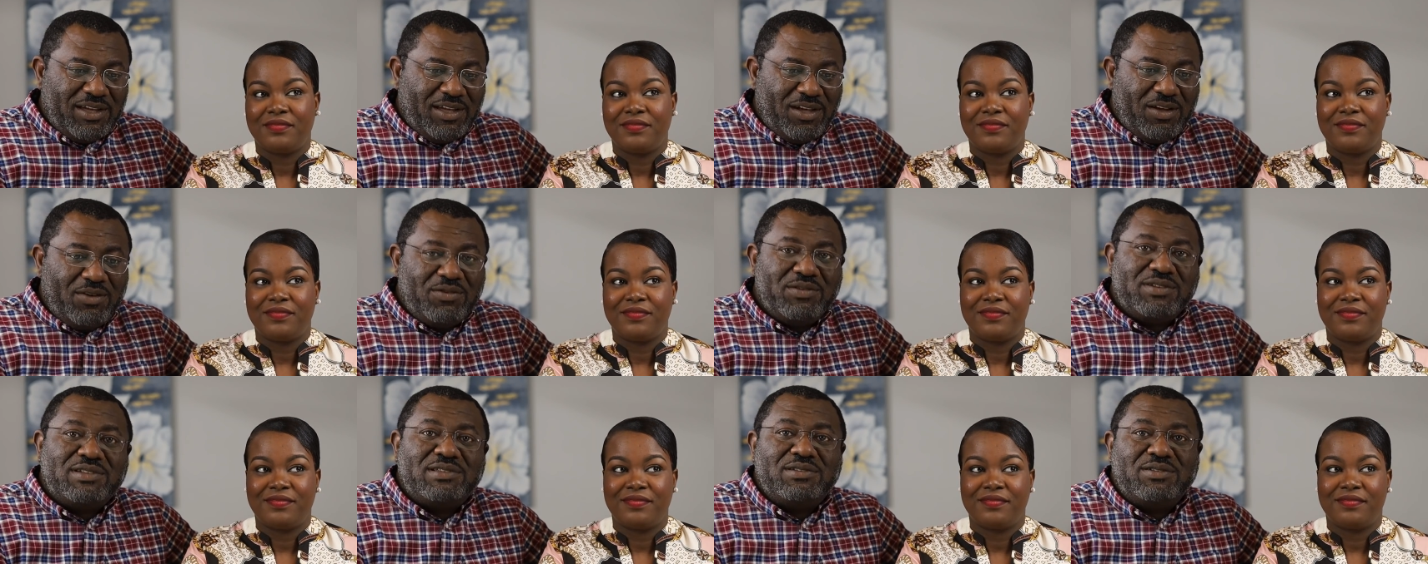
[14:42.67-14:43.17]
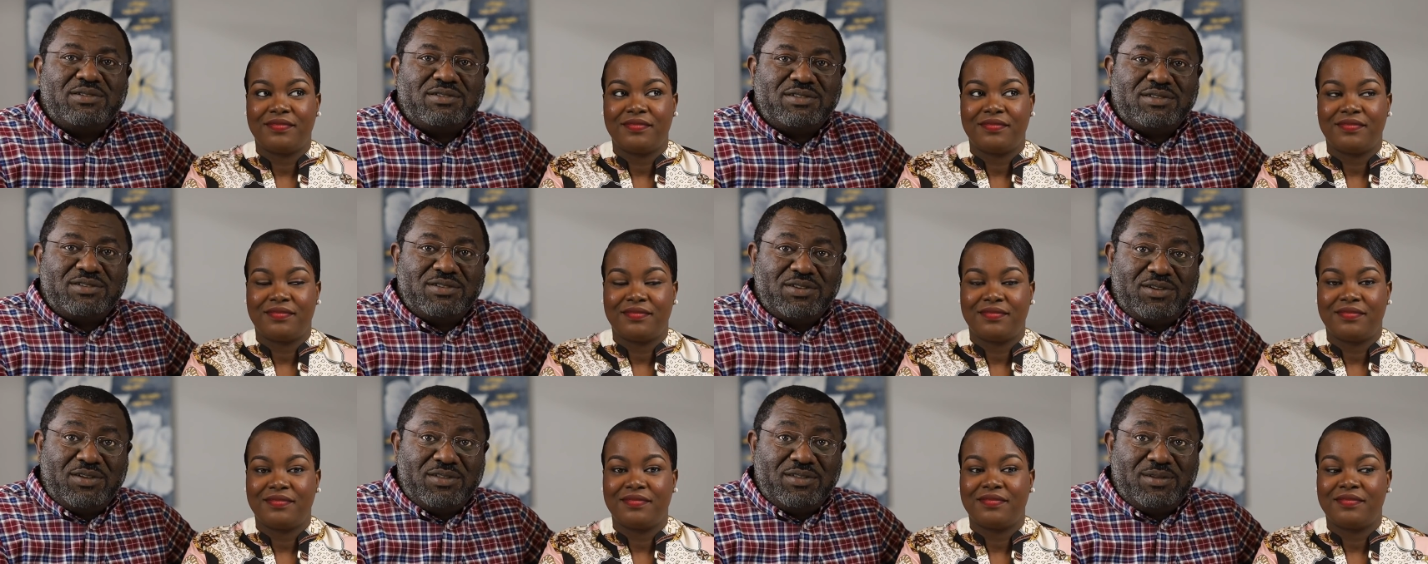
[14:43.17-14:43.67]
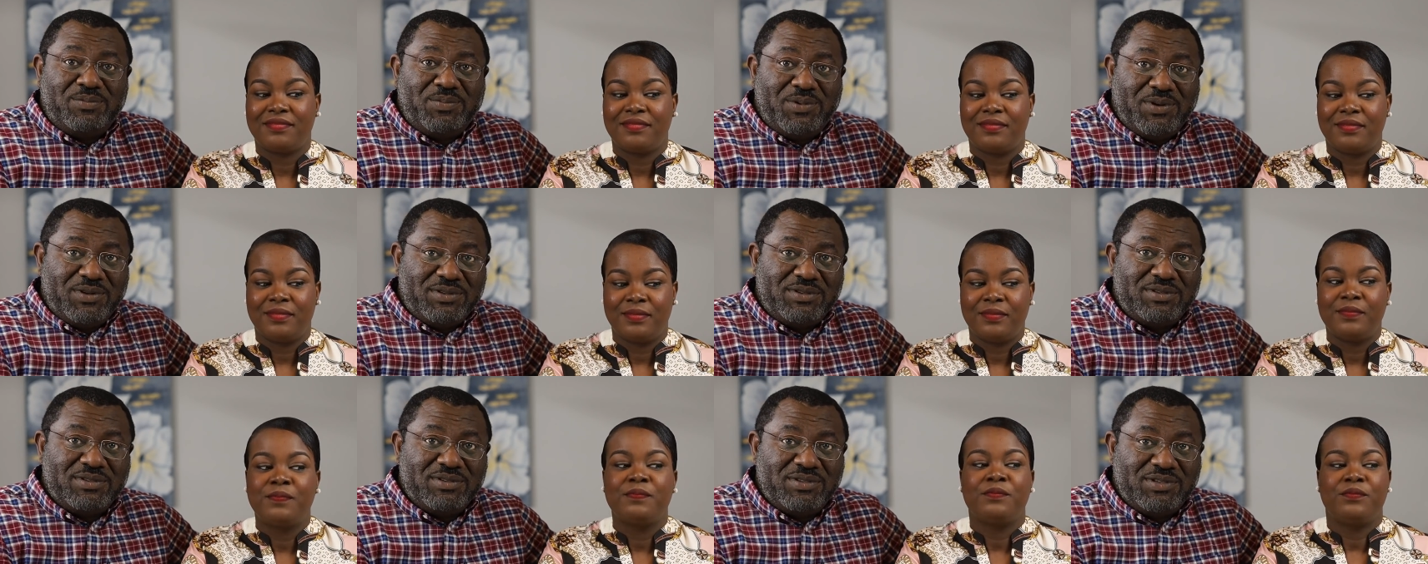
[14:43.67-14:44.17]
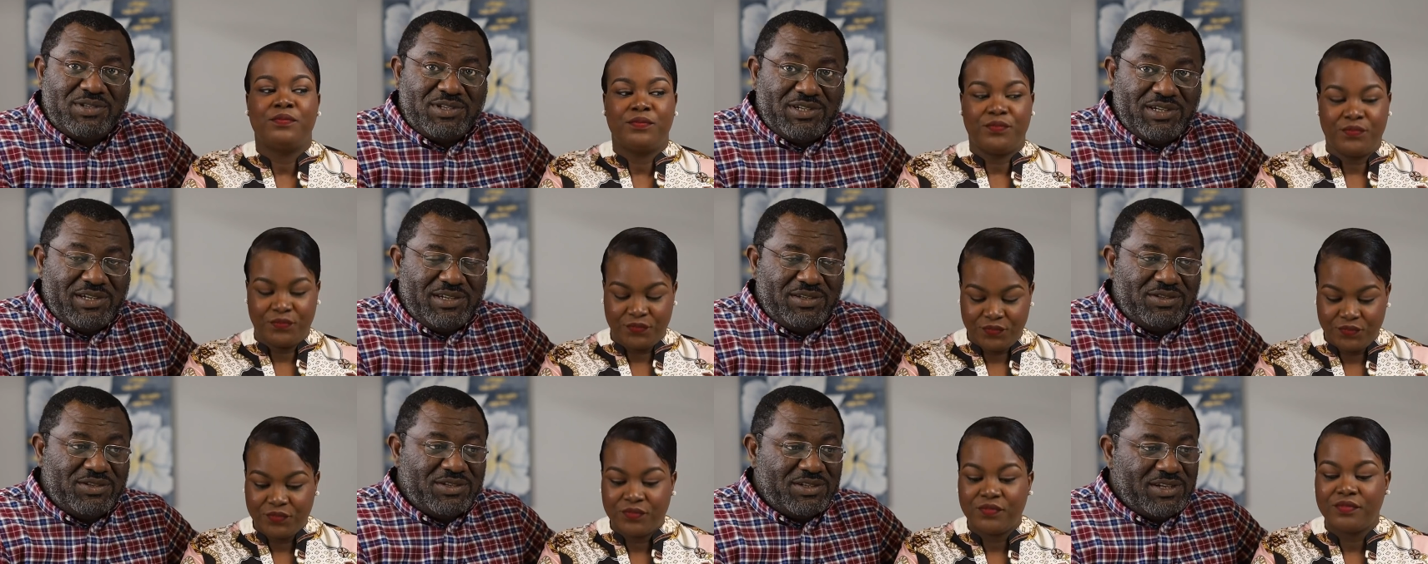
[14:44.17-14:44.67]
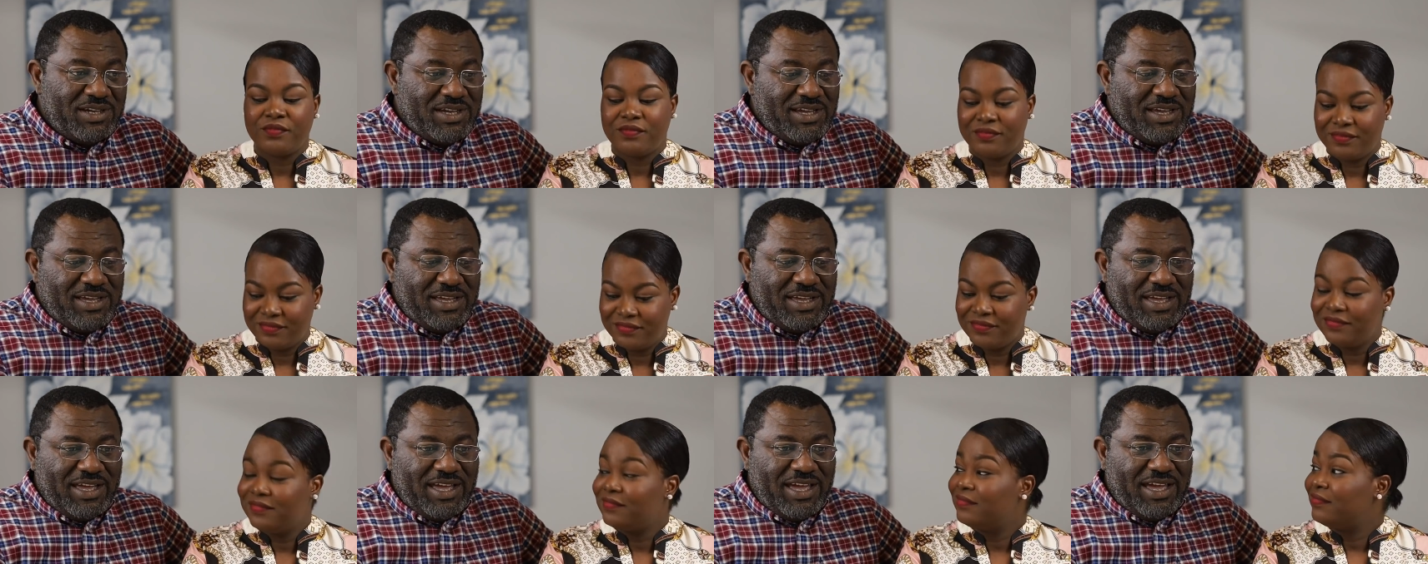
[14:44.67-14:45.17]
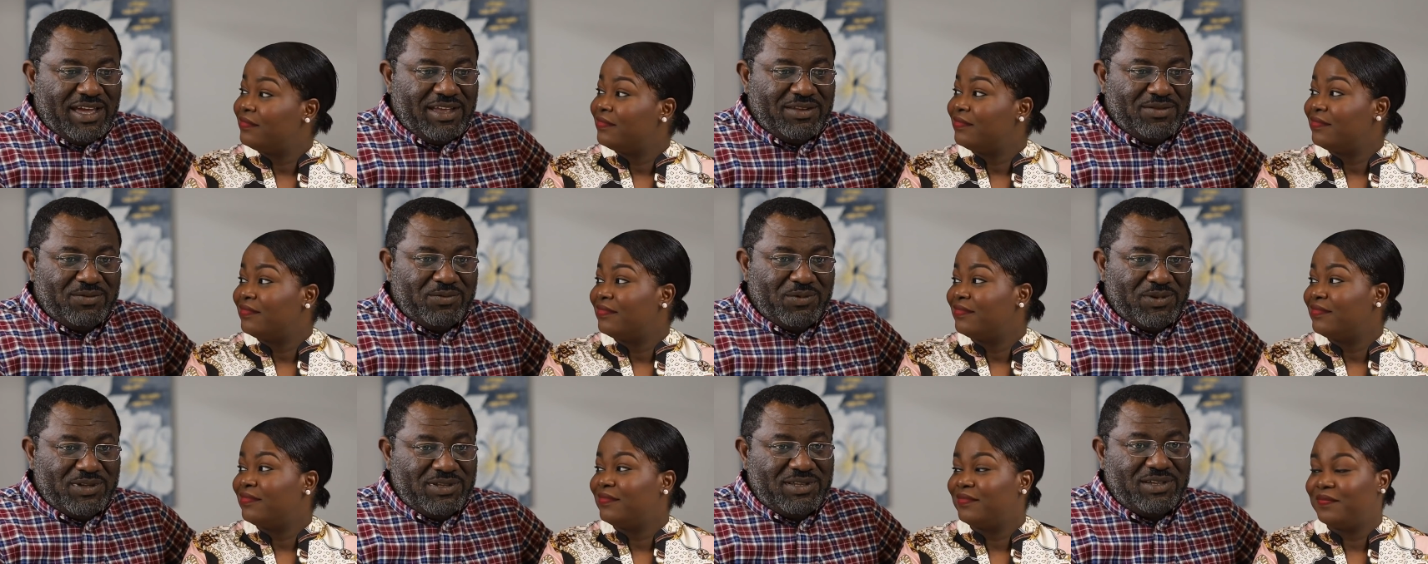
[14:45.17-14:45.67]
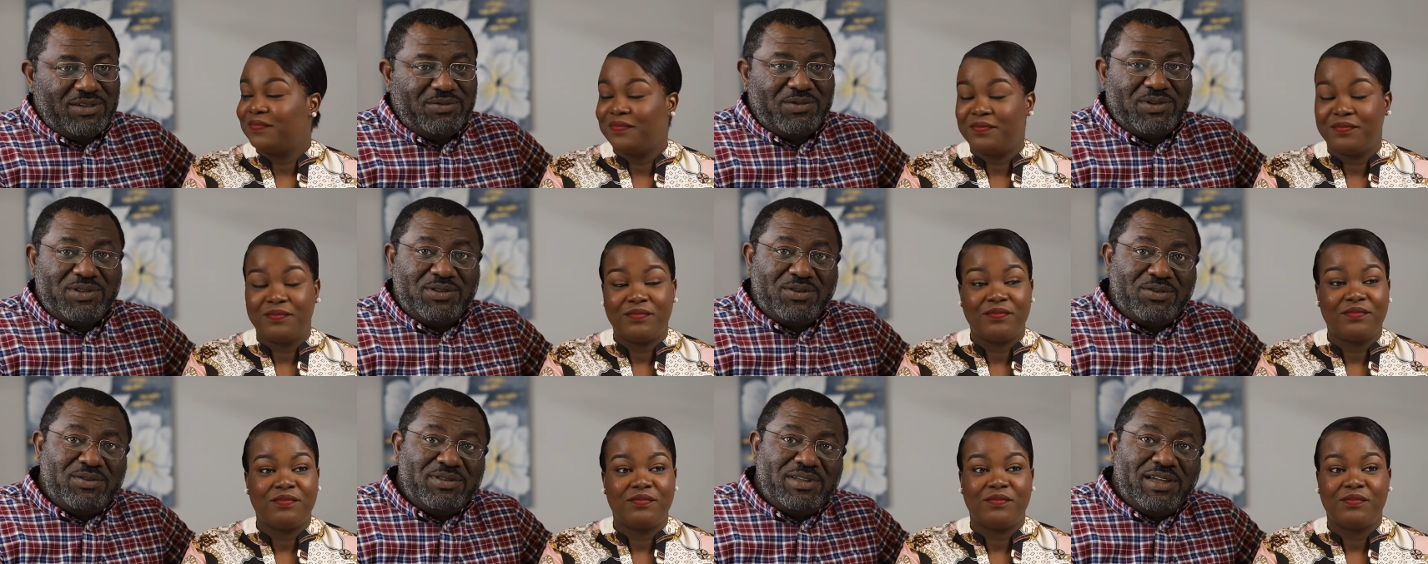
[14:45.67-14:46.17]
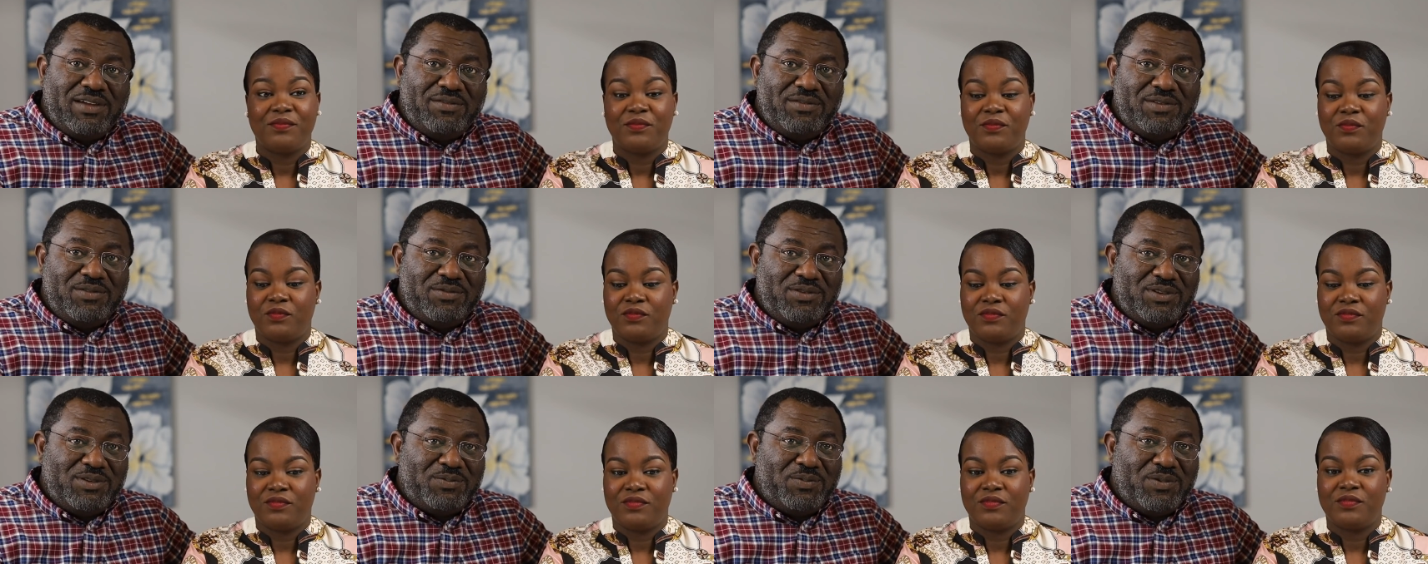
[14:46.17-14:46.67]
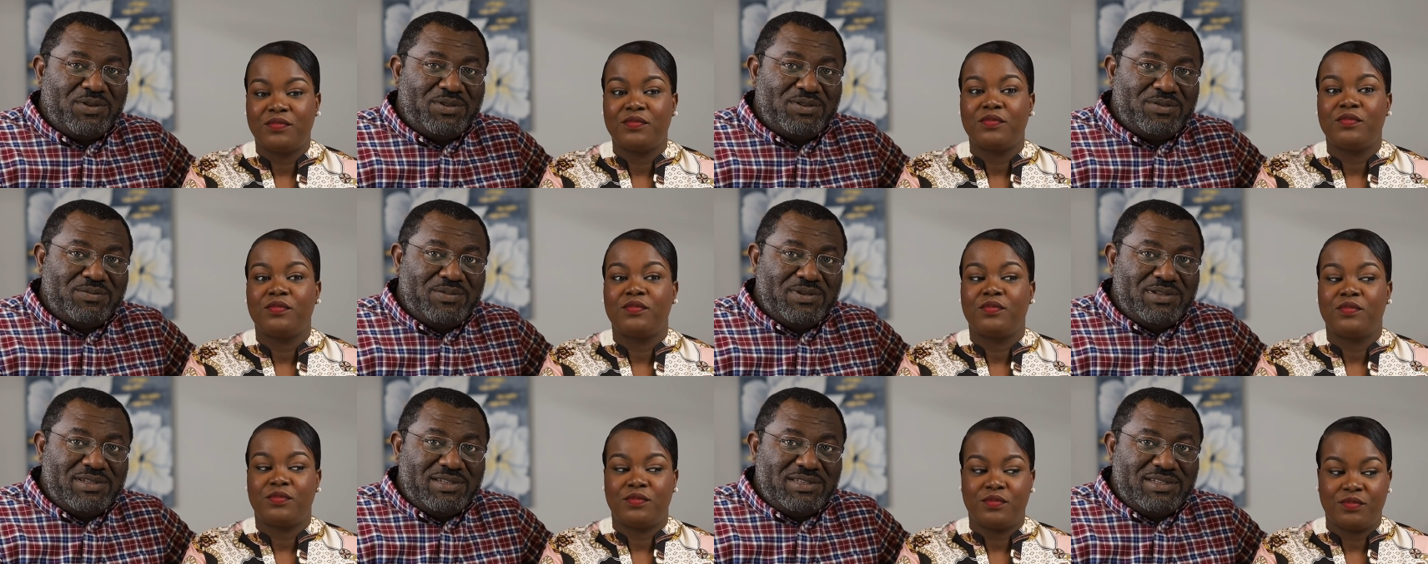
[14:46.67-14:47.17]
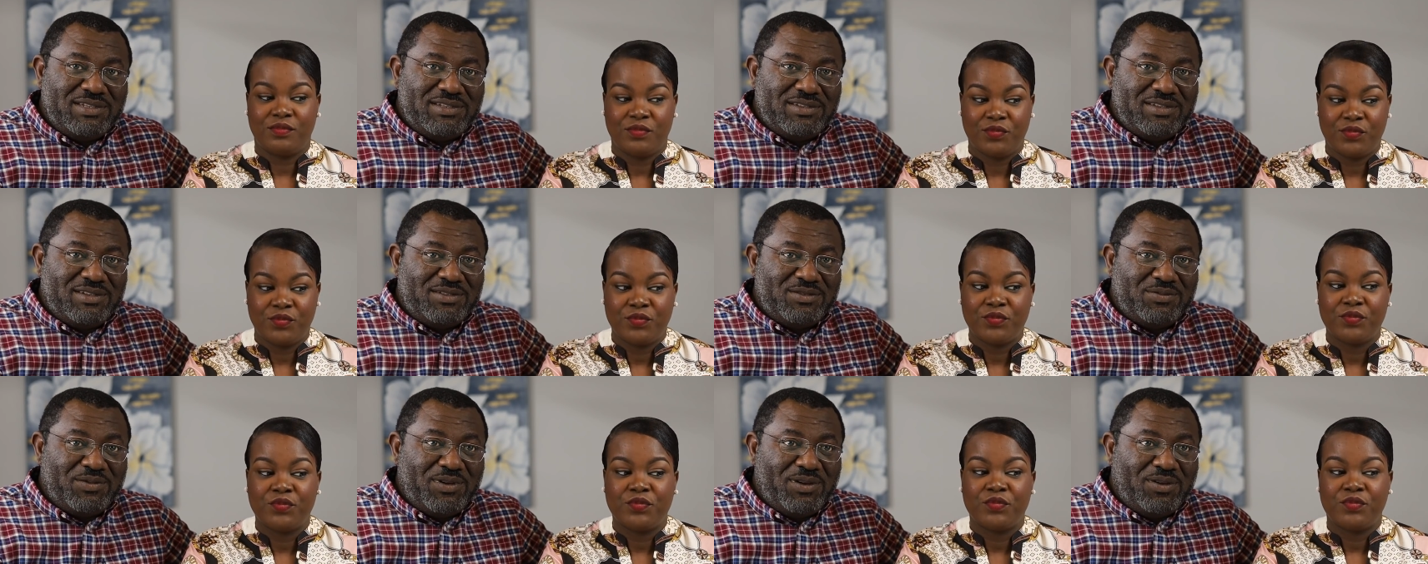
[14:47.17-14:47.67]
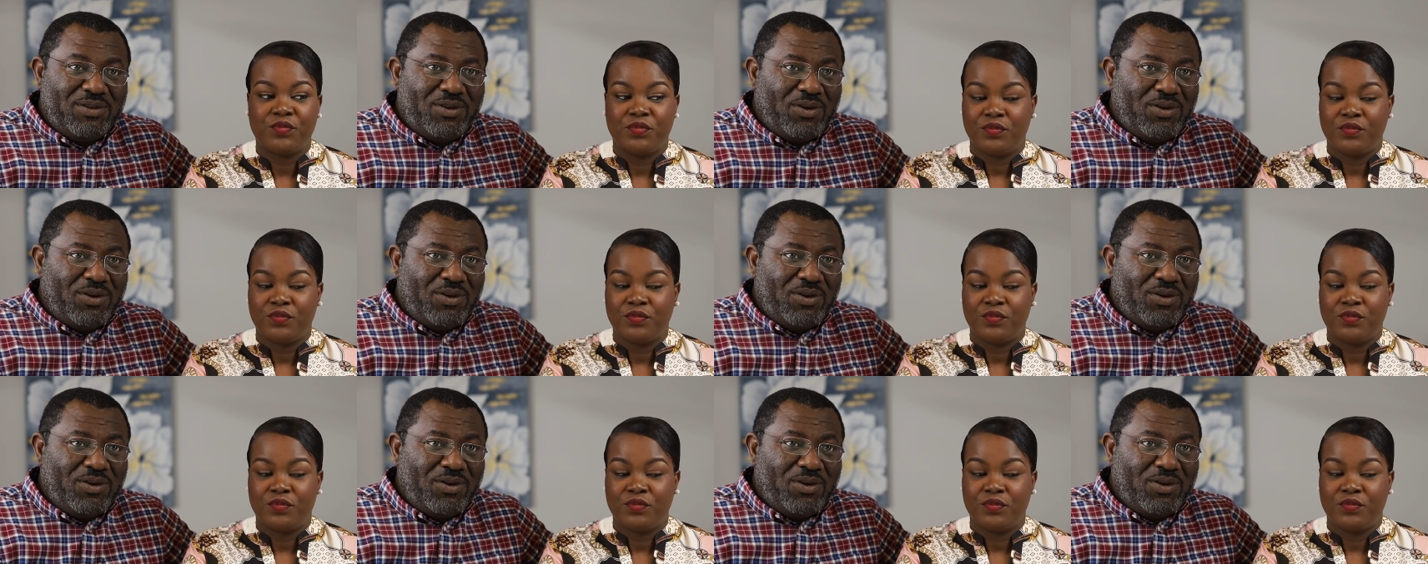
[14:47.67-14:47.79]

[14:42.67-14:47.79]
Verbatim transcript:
Speaker 1: always look to the other person to change. And we think we don't have any responsibilities as well.